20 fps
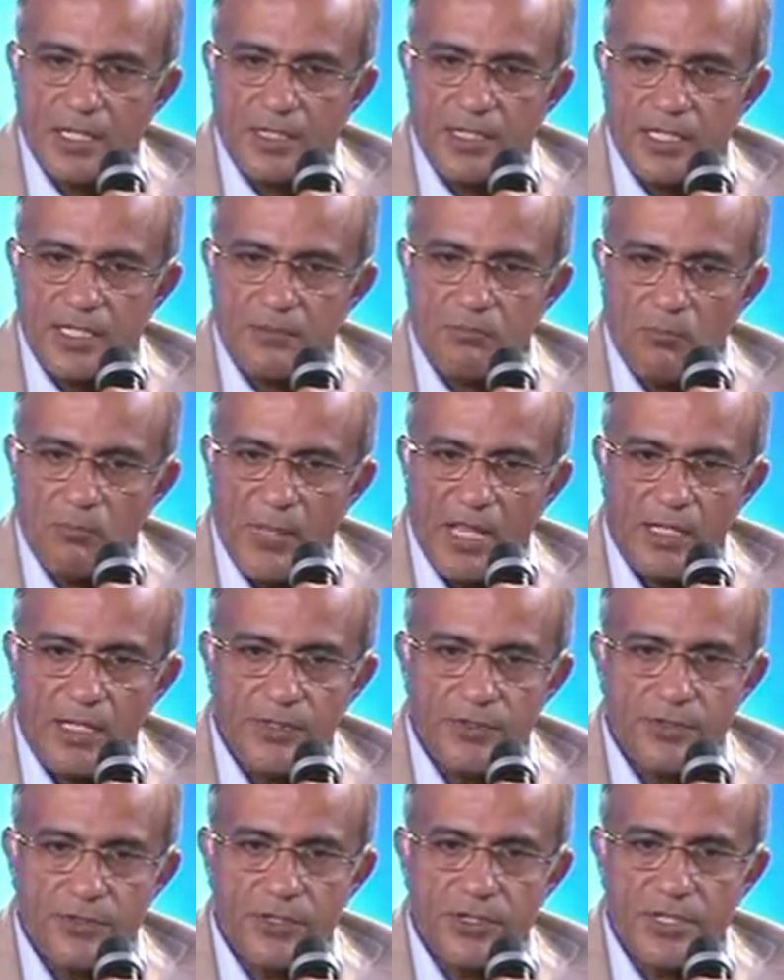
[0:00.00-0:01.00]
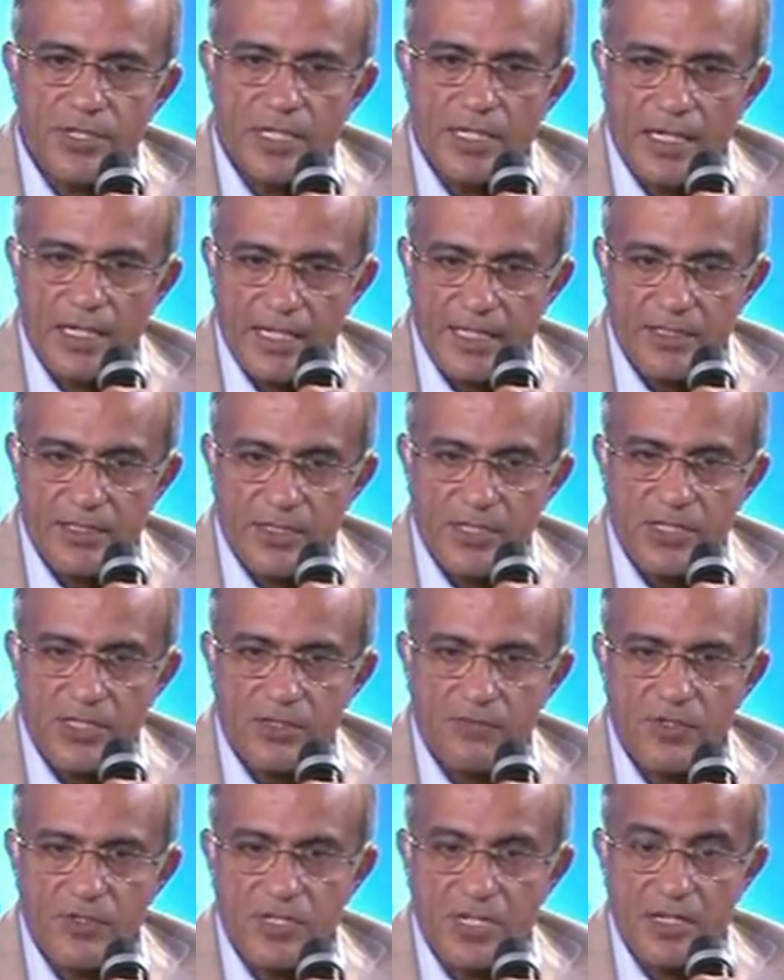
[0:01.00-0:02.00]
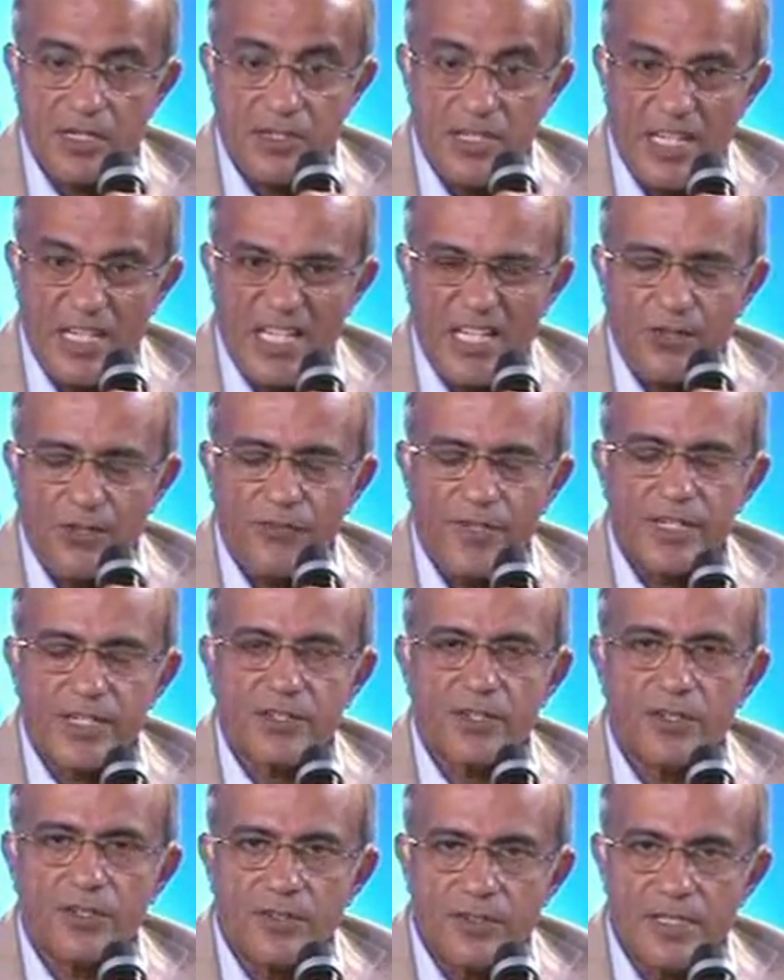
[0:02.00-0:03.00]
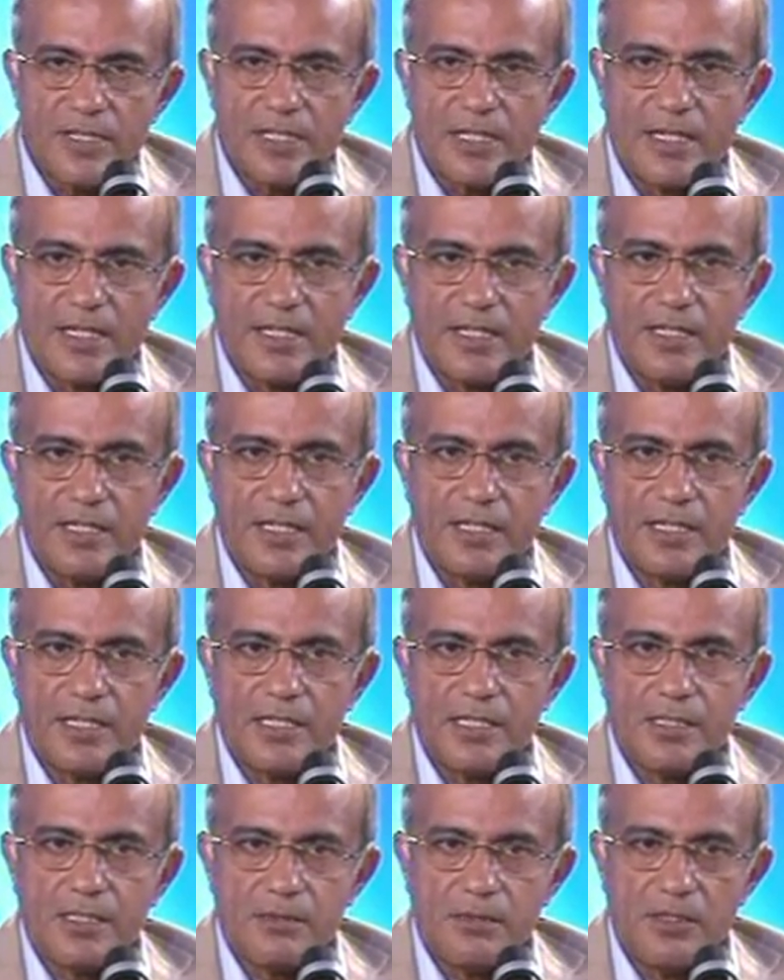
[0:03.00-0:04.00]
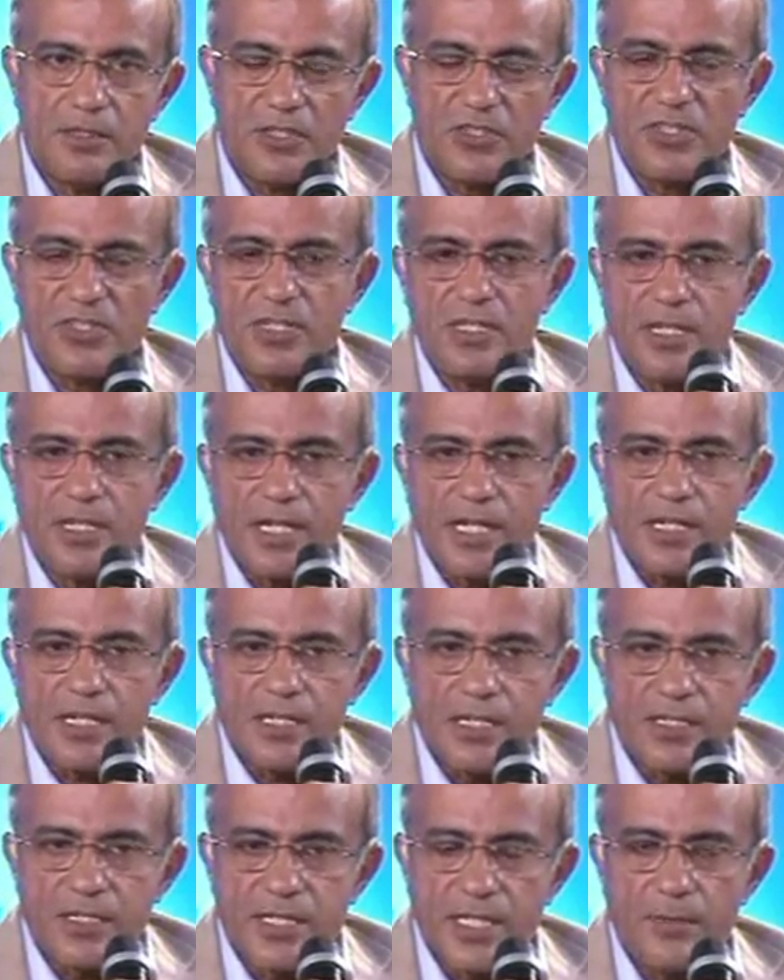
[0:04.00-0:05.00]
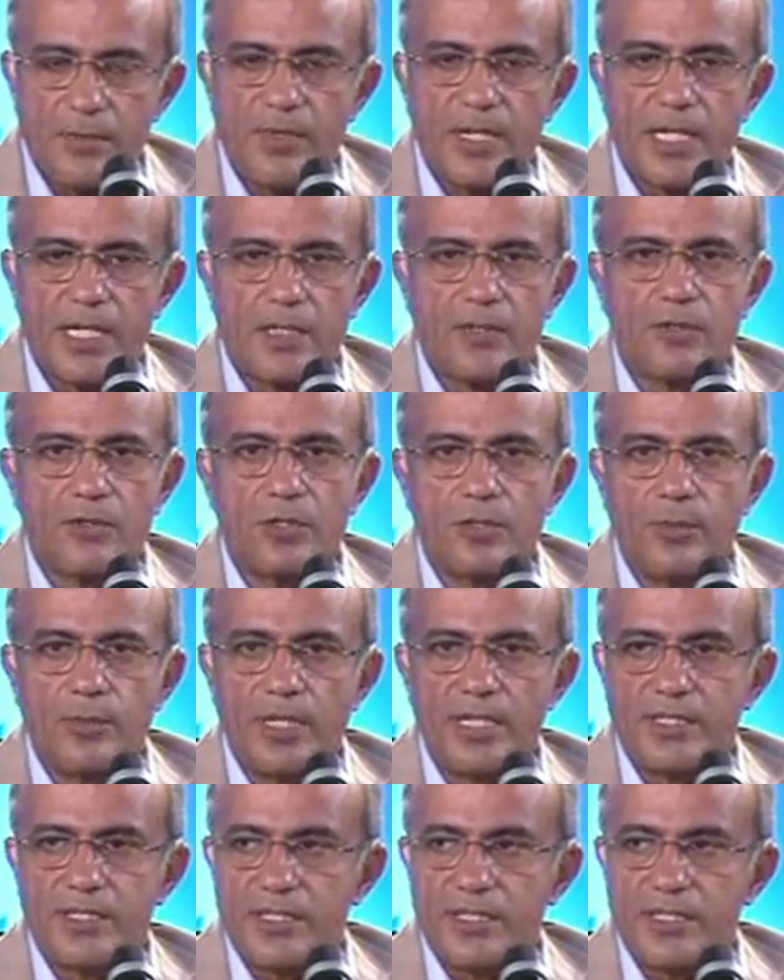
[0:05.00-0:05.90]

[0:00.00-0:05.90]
that malnutrition like this, which really affects countries like India, doesn't get the same kind of global